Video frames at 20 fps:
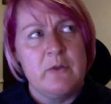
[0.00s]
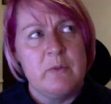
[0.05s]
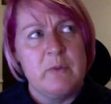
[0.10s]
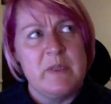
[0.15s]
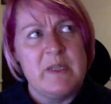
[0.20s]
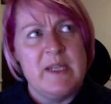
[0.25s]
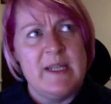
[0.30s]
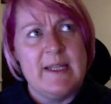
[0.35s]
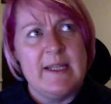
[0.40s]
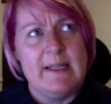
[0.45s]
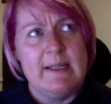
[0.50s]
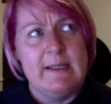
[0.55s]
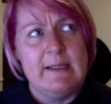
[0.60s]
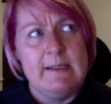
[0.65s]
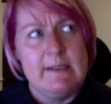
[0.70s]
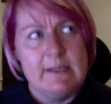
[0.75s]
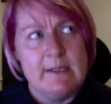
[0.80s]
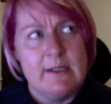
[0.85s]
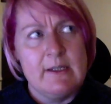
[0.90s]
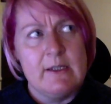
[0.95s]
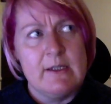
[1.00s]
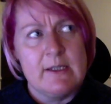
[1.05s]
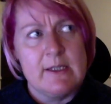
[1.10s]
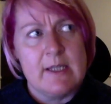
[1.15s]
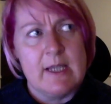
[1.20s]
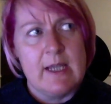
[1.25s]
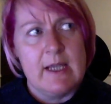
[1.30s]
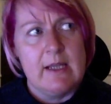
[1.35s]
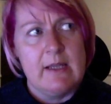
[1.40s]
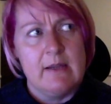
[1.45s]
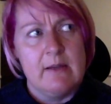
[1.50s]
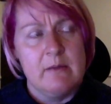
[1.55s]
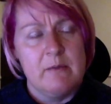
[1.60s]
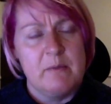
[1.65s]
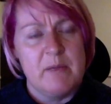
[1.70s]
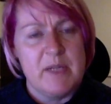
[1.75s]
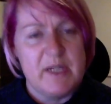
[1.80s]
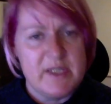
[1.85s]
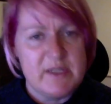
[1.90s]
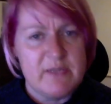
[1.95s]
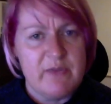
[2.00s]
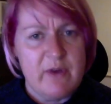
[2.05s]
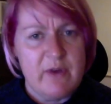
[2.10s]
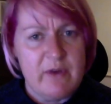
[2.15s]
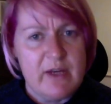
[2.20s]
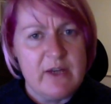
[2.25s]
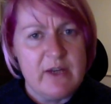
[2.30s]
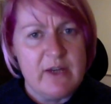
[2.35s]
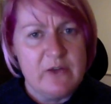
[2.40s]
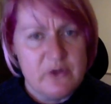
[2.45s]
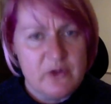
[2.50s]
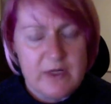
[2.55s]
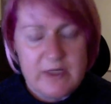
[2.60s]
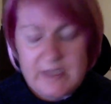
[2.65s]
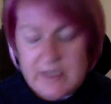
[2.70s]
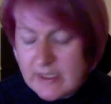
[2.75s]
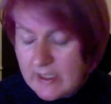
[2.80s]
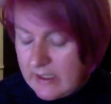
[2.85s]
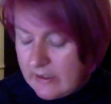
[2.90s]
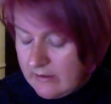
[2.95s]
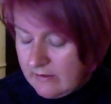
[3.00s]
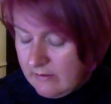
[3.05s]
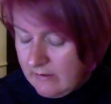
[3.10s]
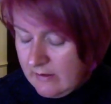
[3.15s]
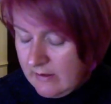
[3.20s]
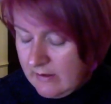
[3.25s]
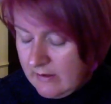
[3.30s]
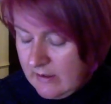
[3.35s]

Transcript: particularly dirty, but it's very interesting.